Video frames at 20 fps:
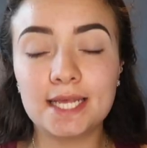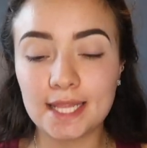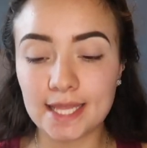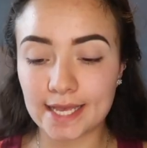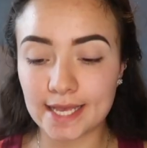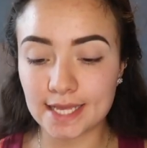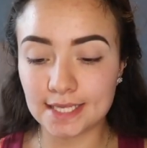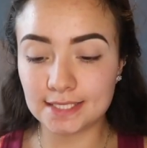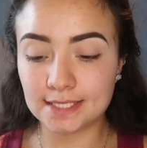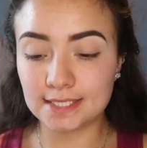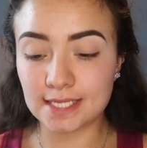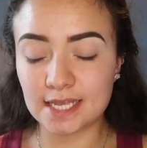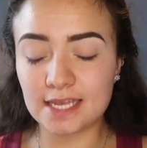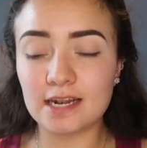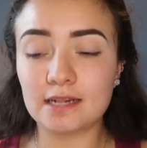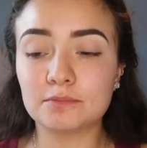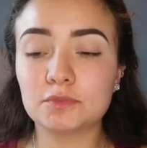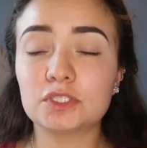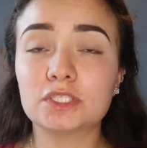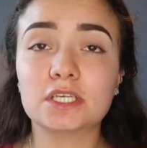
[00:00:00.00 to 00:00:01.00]
Like I
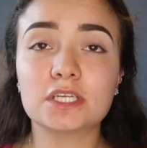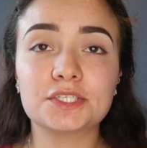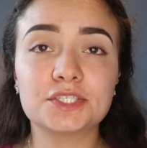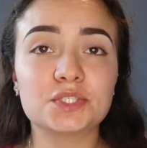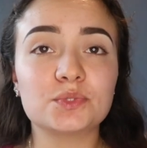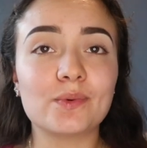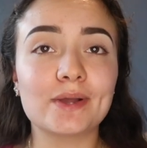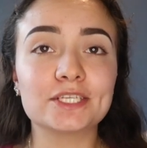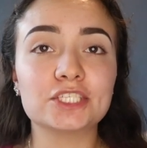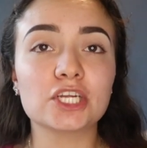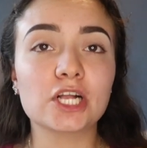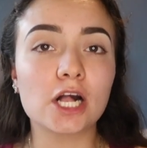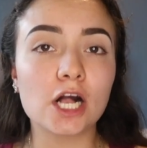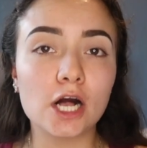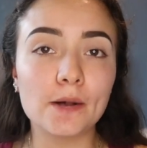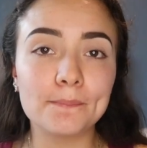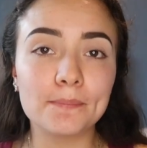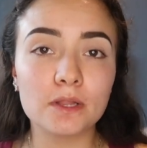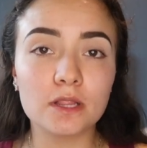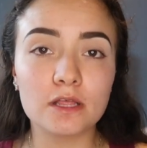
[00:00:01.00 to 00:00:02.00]
said, I'm just gonna swatch a
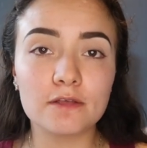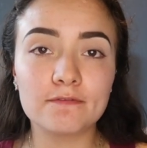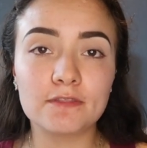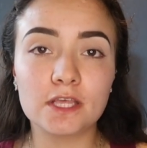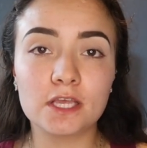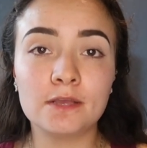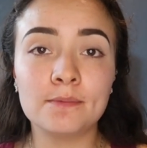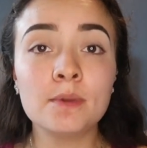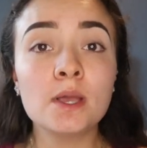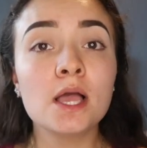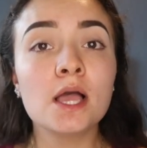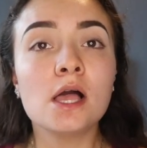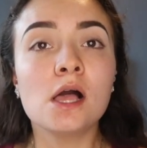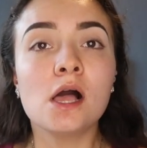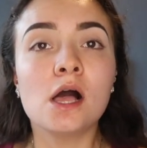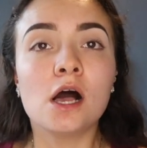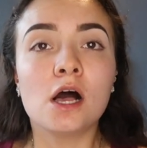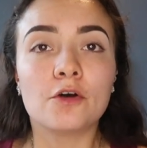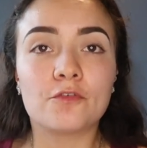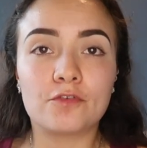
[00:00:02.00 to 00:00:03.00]
couple of them
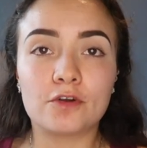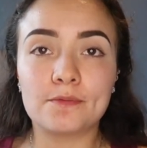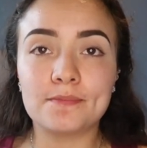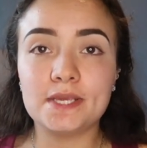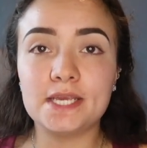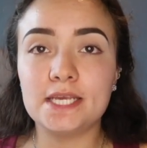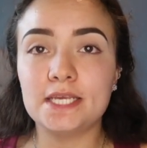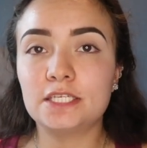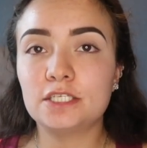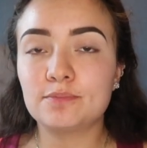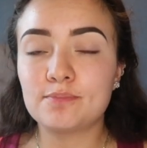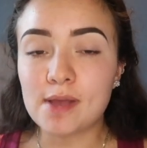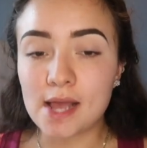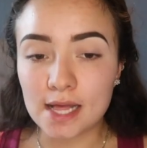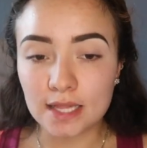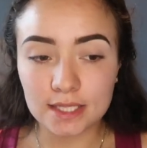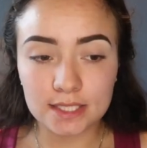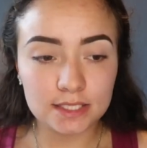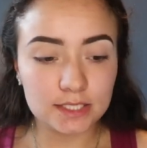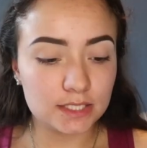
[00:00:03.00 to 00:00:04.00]
from each
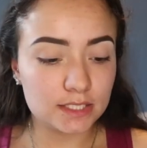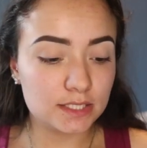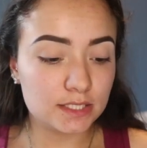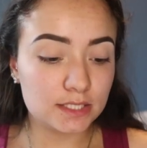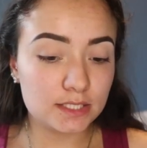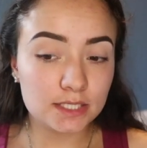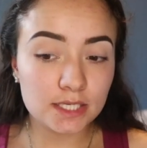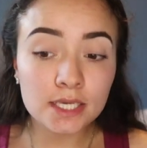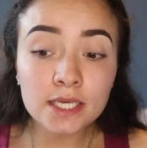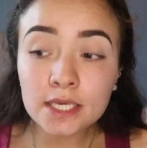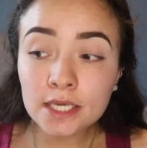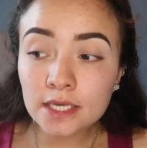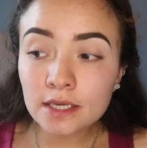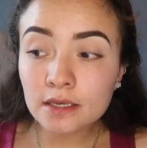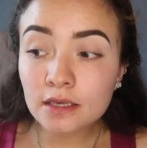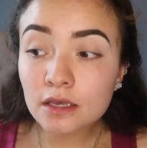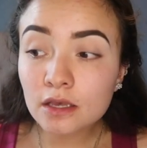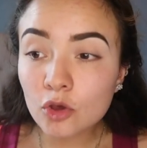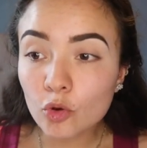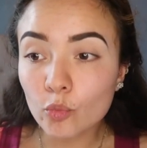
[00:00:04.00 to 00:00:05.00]
palette to
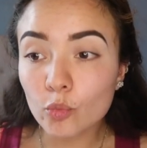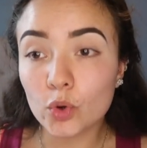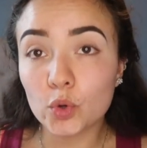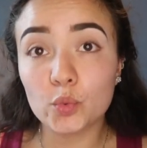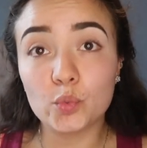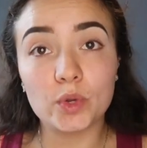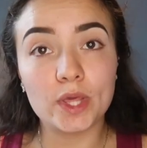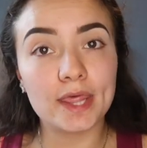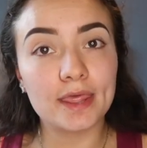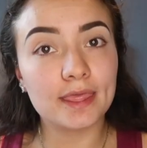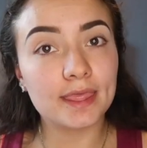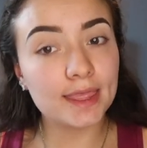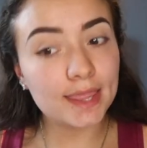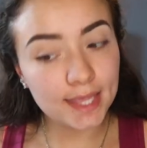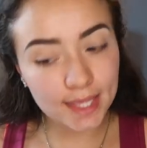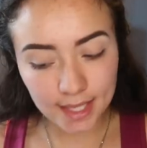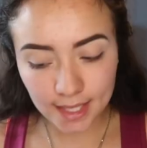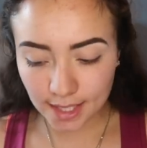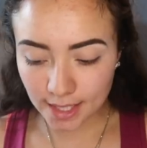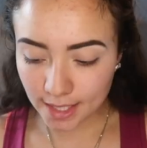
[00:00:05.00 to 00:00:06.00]
see what we
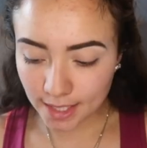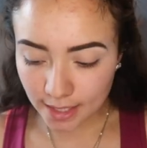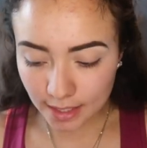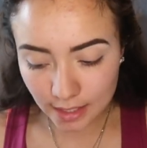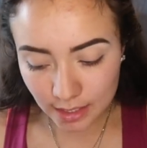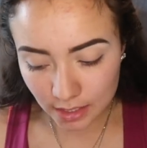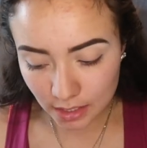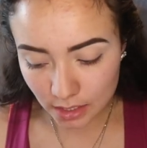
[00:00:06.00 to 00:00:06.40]
think.